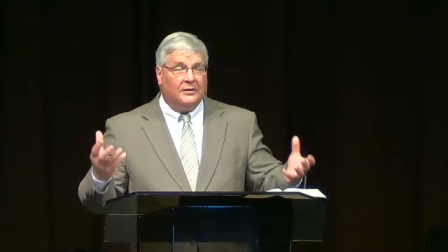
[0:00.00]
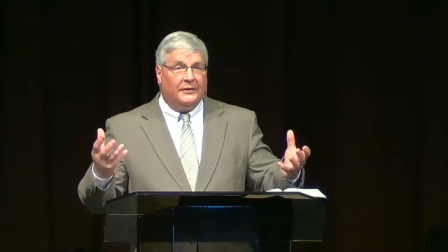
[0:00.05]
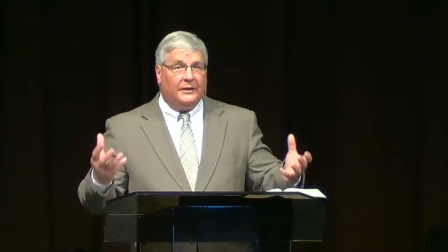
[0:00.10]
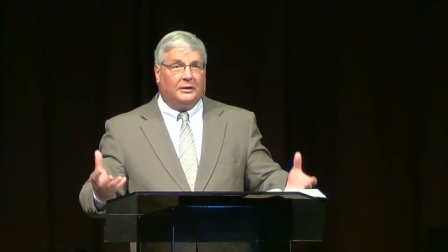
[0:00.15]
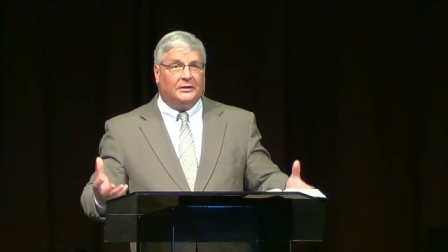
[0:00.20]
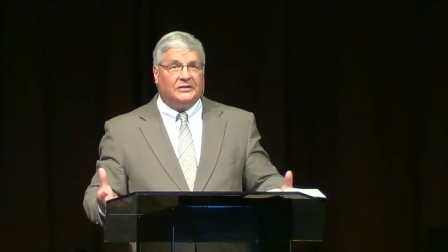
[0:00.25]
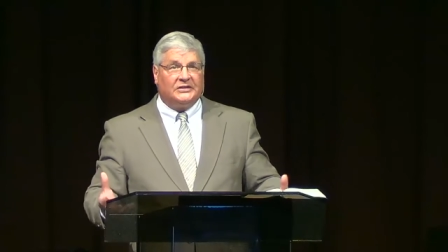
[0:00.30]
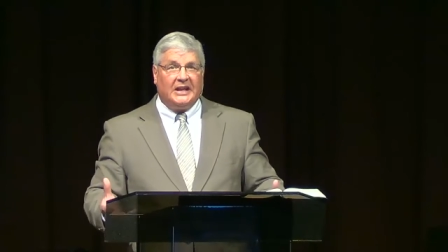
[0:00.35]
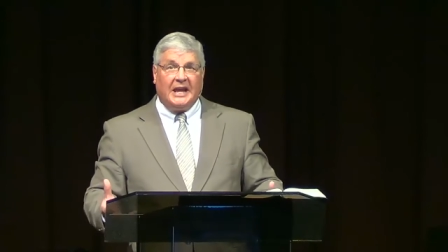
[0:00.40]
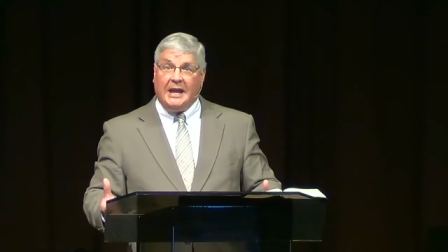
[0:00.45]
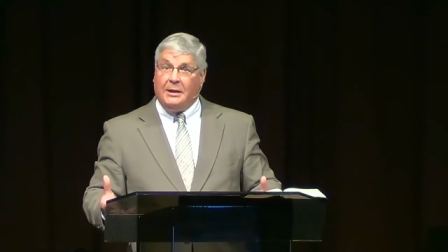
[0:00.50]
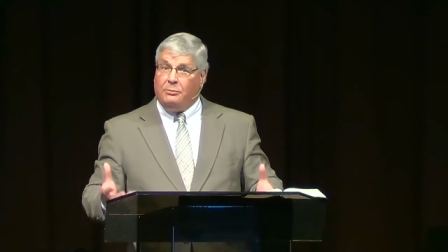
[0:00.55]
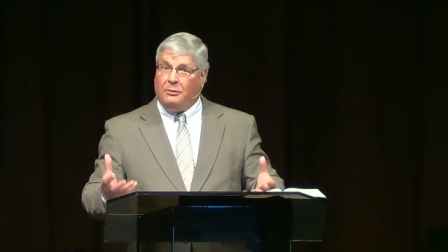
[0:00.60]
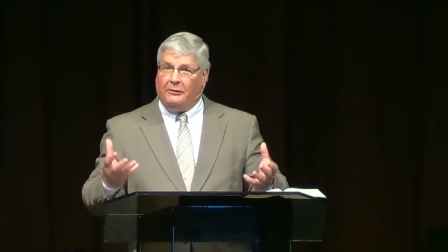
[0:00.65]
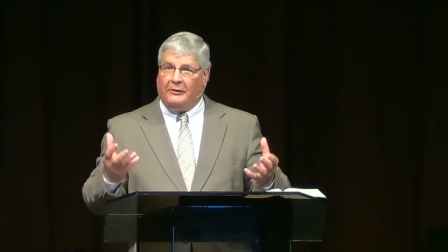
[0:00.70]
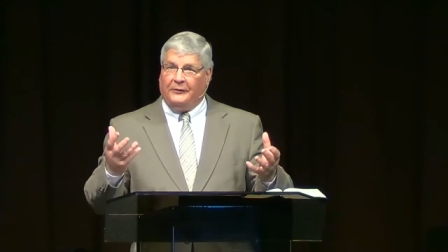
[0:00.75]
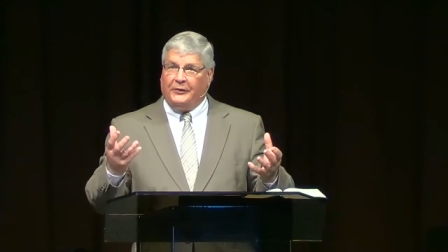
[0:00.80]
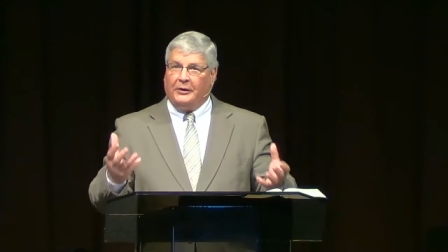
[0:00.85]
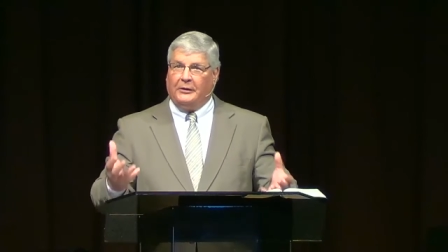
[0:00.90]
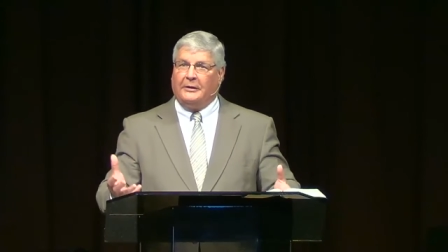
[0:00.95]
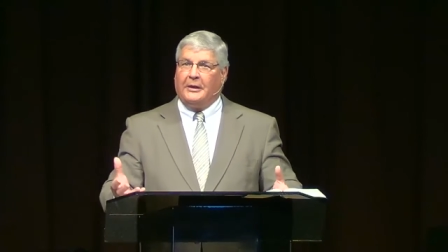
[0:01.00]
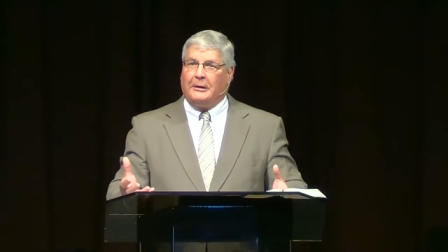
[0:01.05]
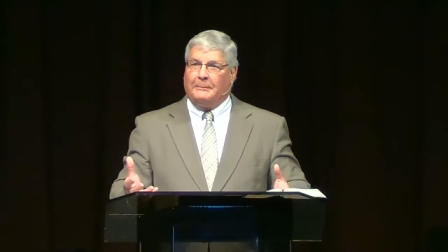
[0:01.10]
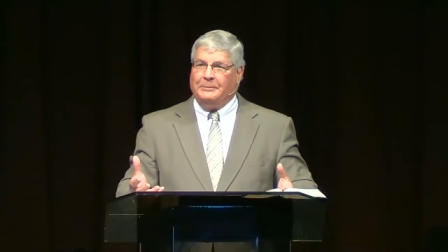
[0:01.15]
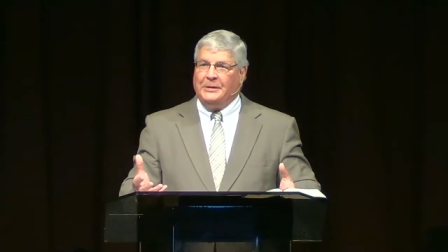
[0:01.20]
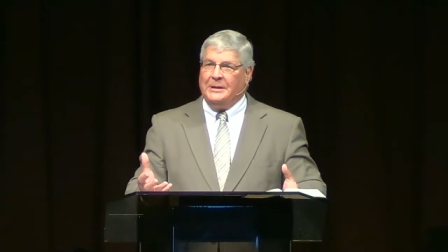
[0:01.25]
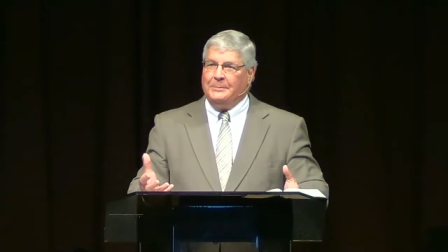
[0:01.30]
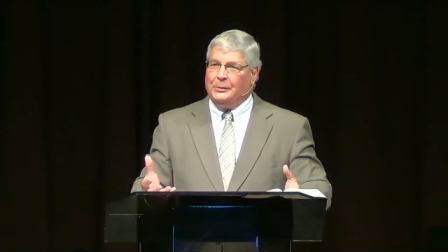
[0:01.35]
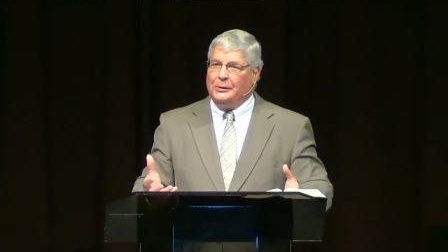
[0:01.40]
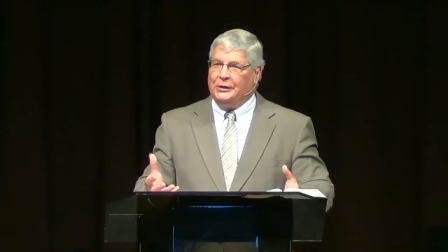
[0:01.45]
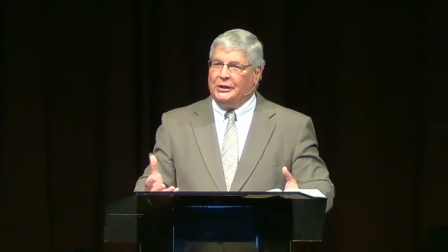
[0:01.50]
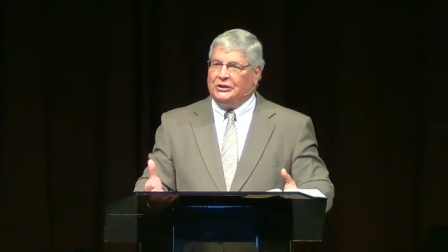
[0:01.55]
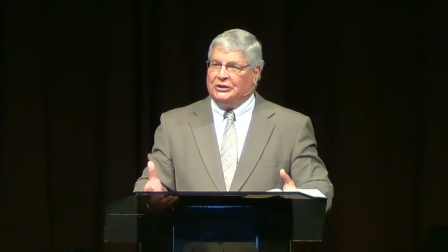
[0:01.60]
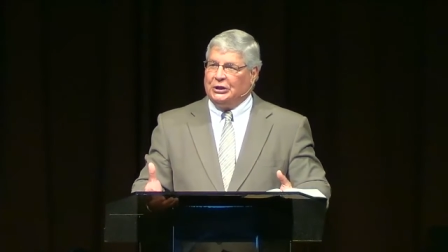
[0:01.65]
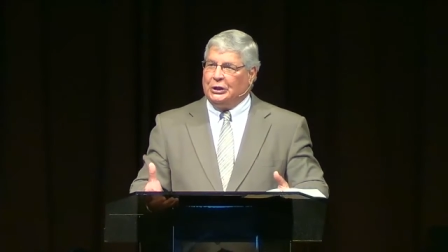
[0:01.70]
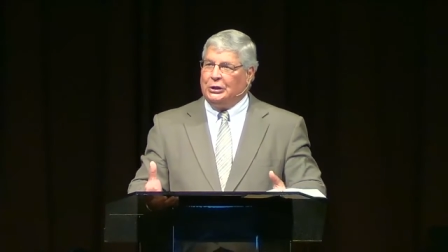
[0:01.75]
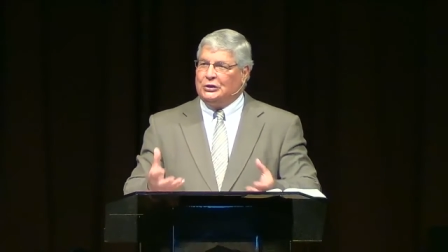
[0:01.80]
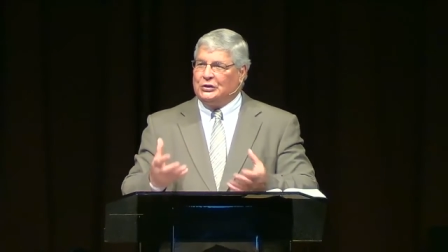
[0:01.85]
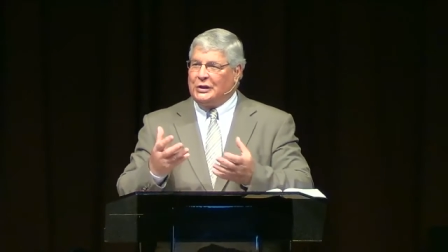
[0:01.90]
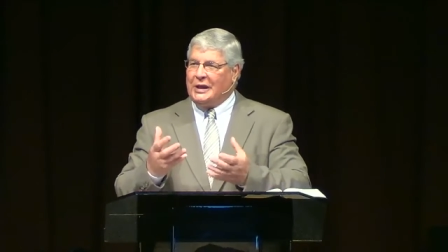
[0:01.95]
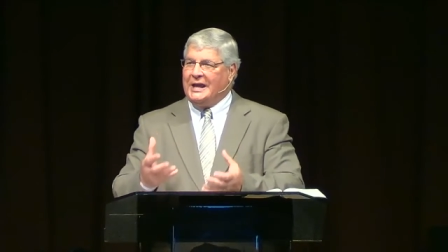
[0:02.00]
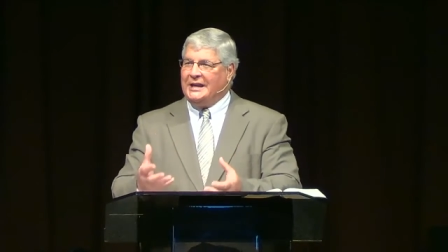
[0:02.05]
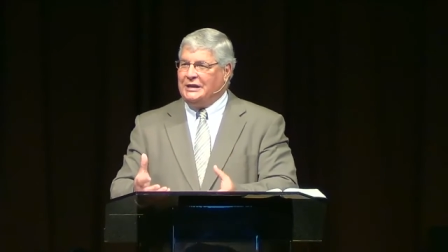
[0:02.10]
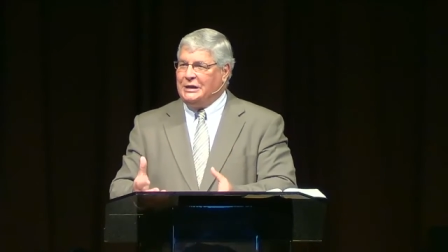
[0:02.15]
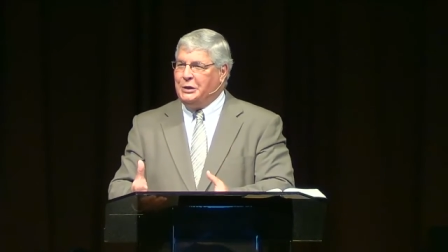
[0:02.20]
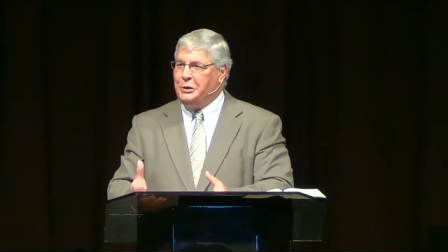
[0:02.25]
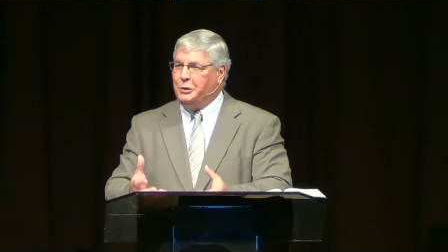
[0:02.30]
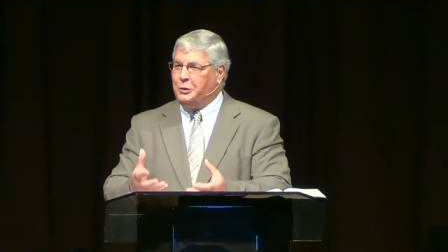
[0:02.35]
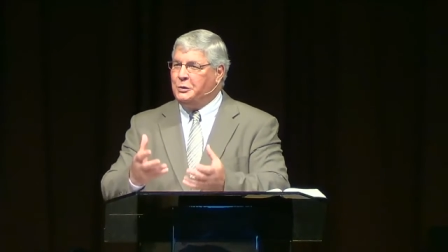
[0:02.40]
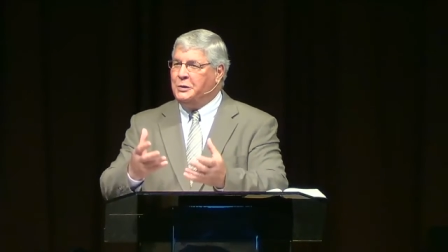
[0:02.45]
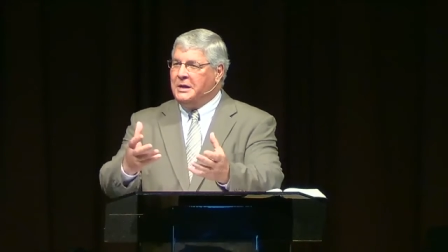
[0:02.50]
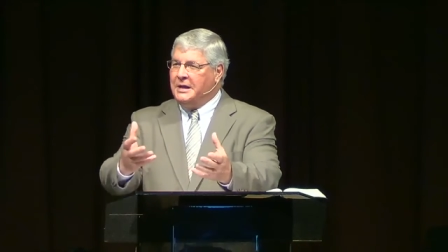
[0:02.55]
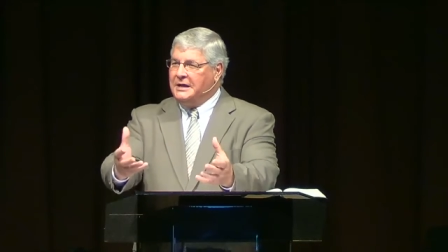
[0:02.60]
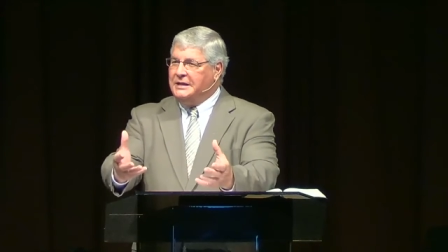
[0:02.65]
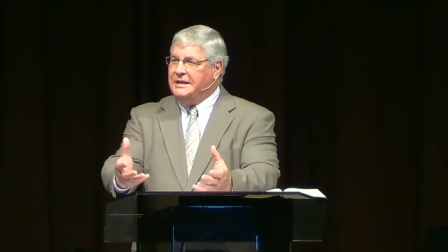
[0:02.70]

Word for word: they'll say, well, if there are other people at the church like you,